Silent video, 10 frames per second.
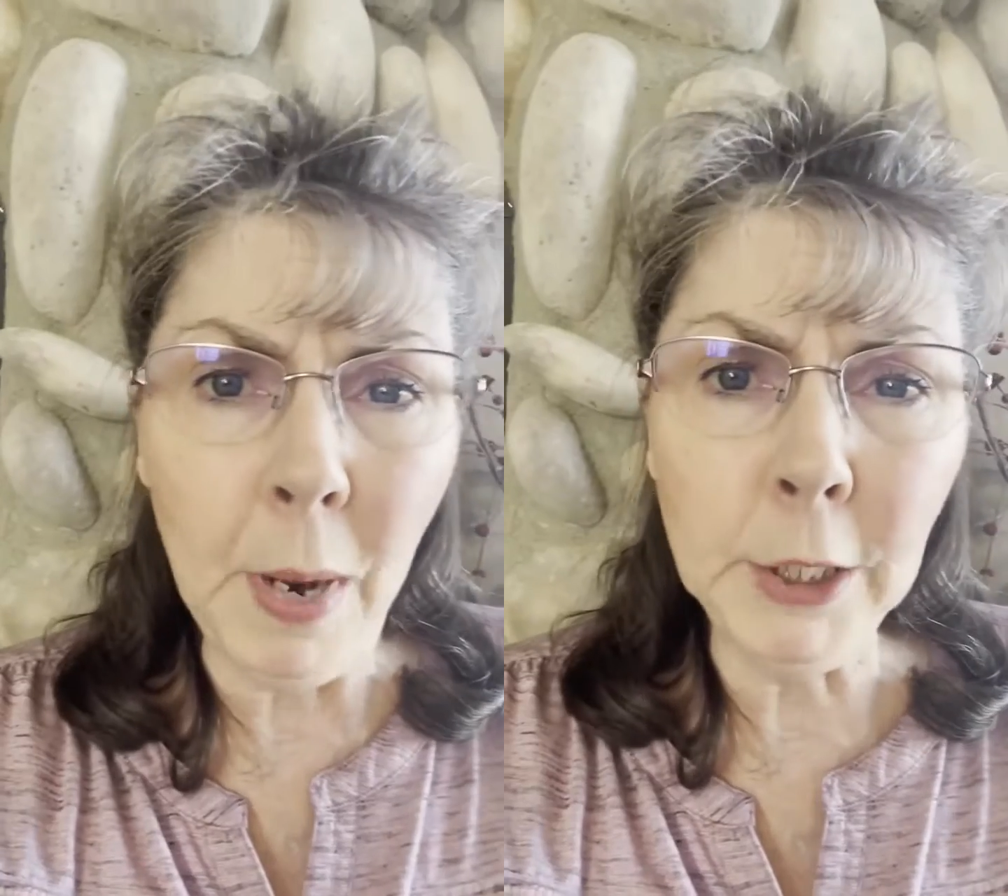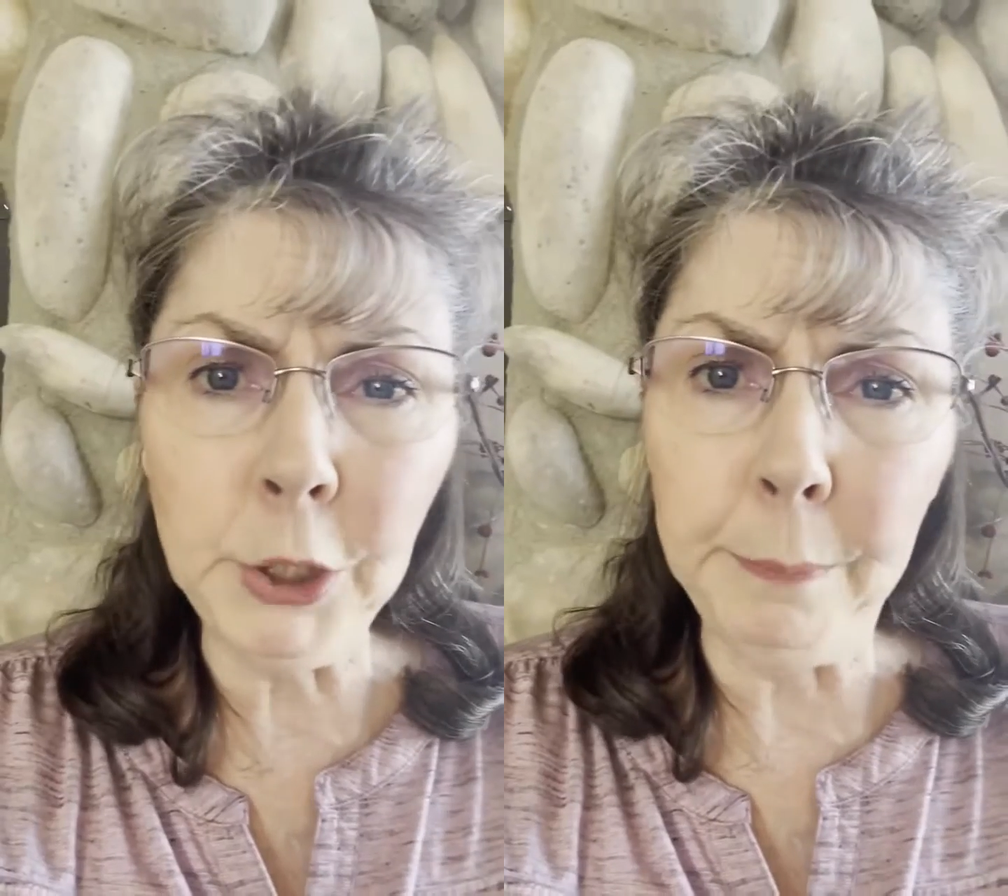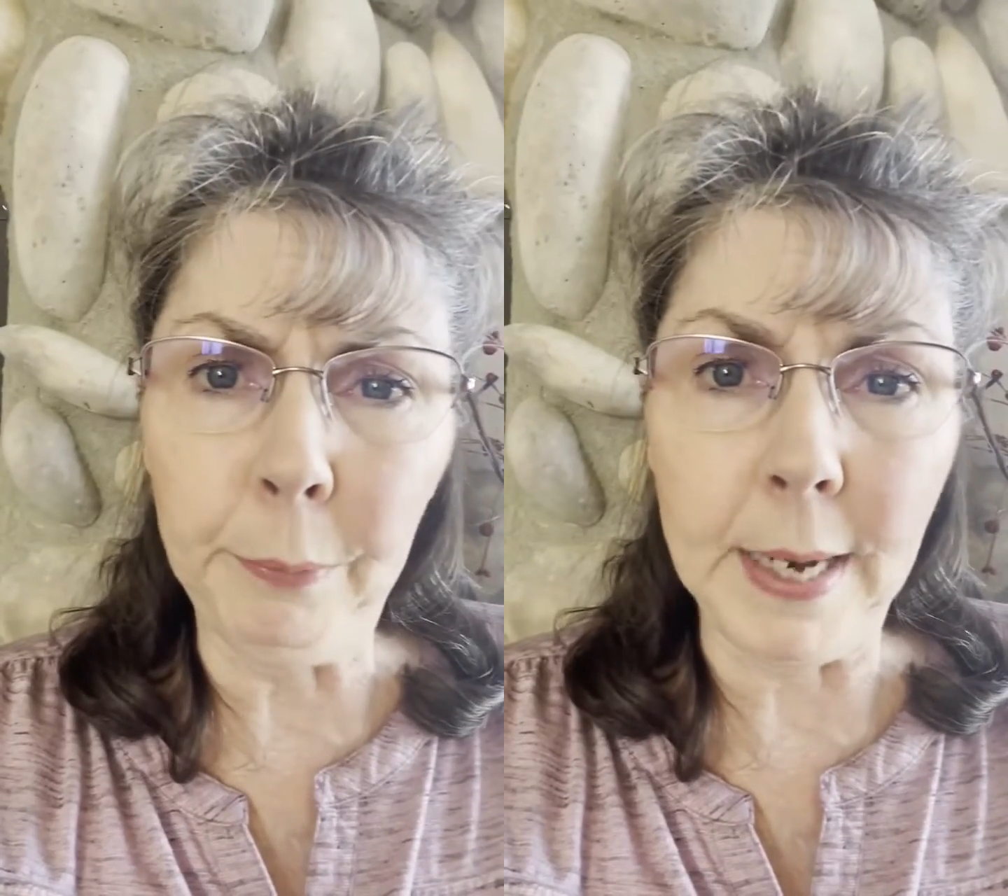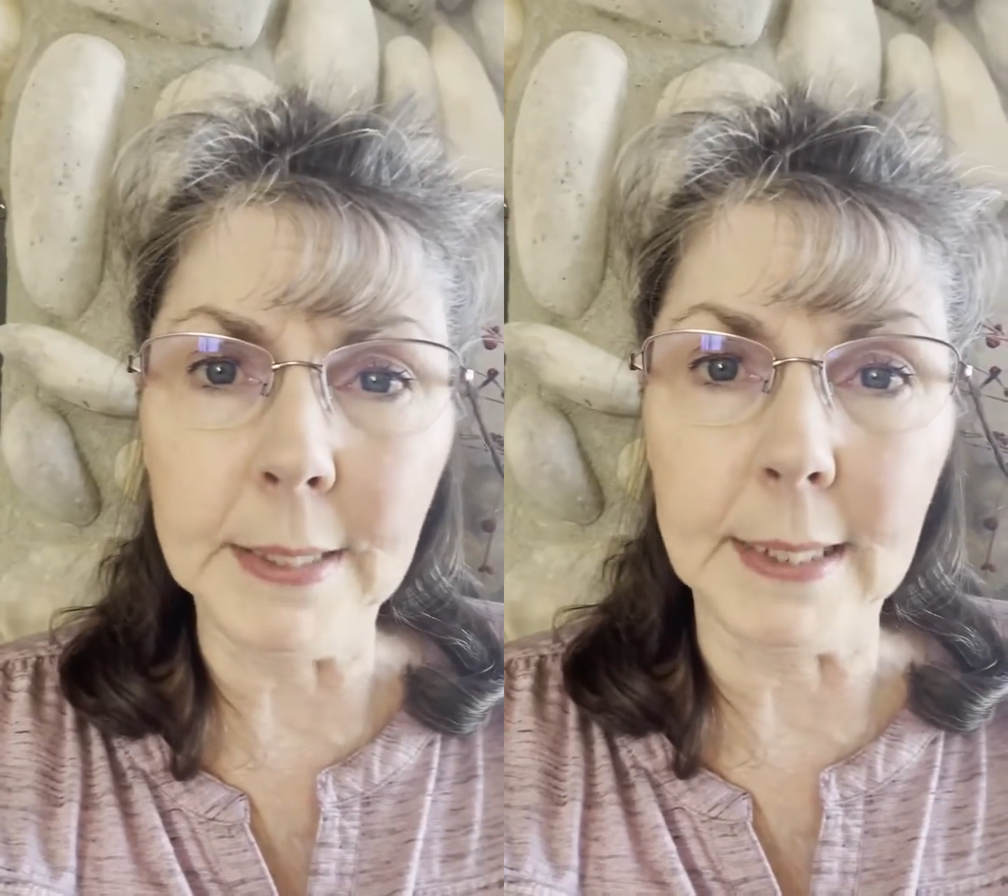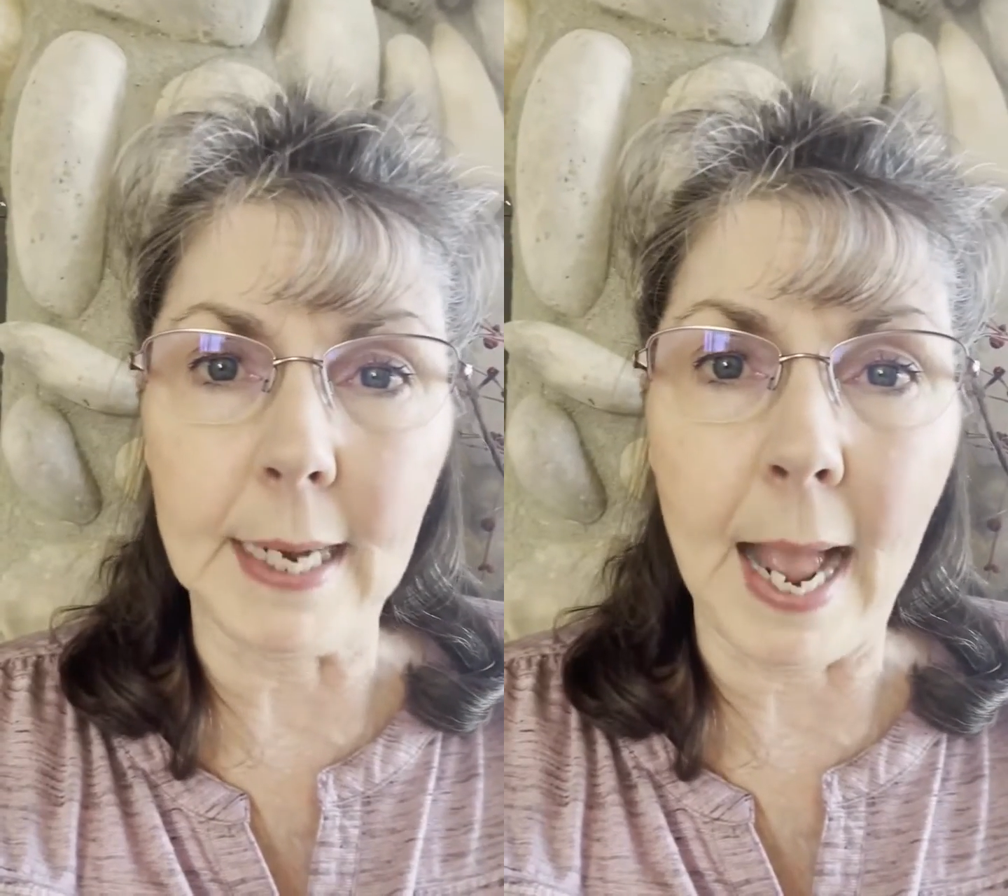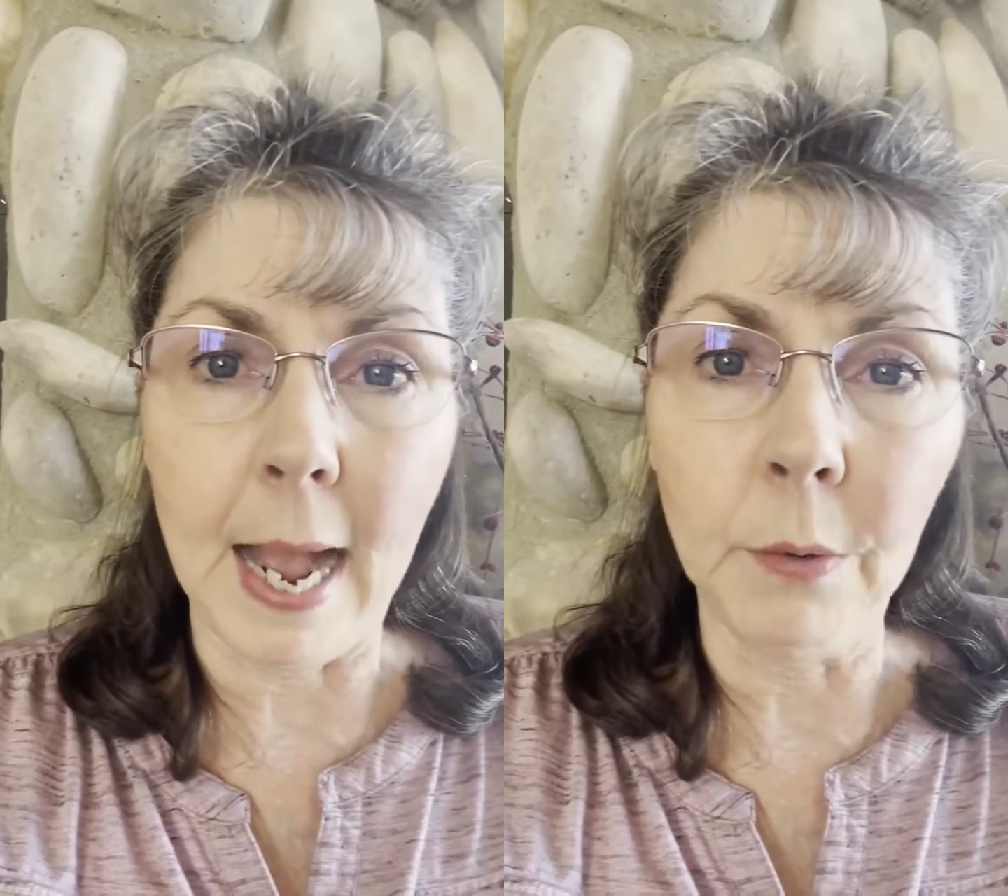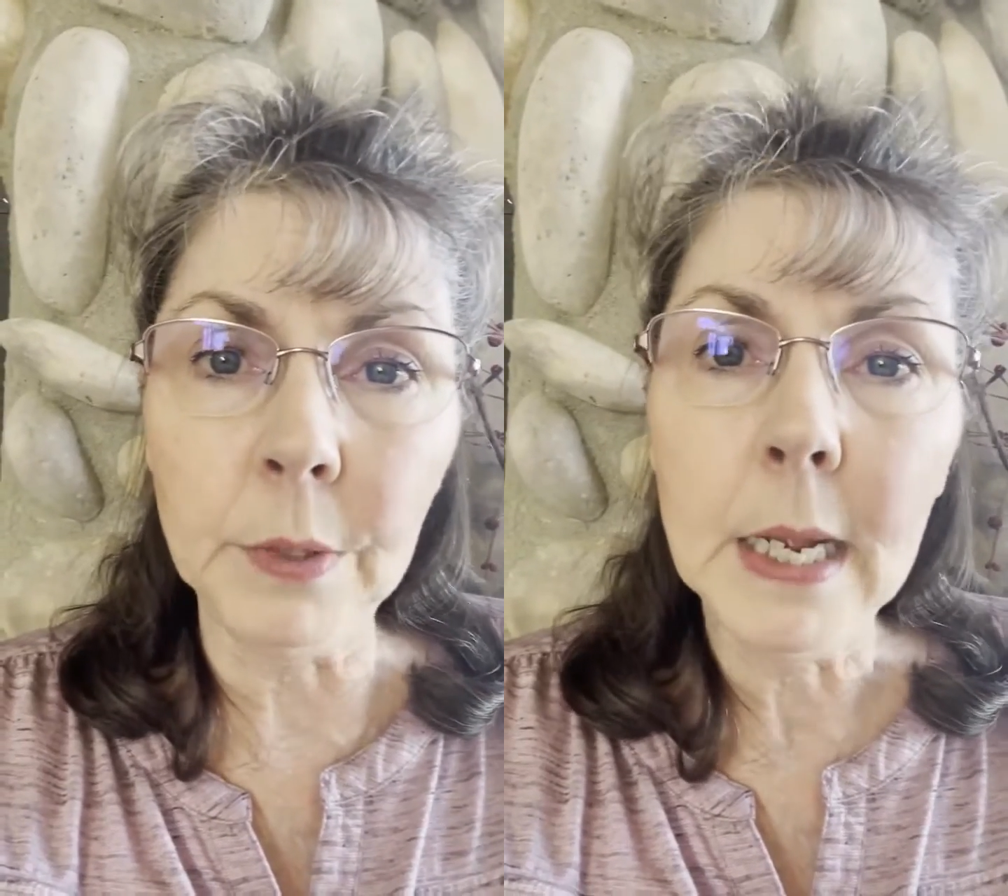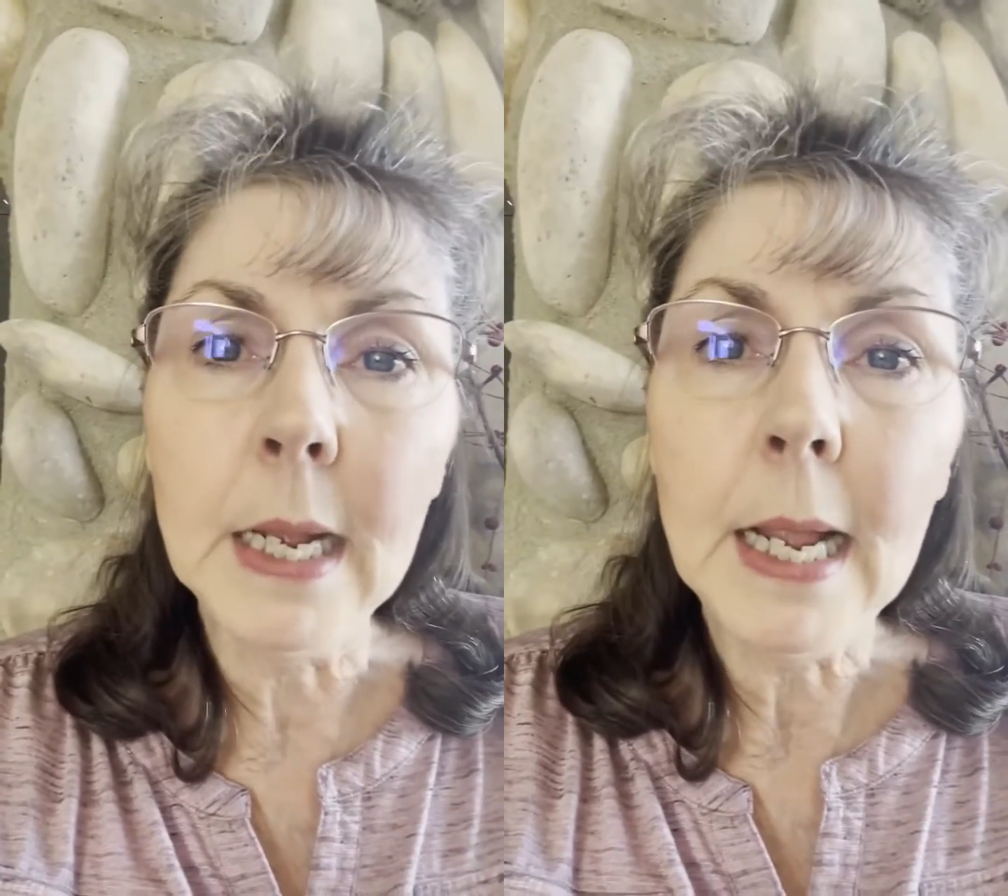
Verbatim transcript: way she breaks it out,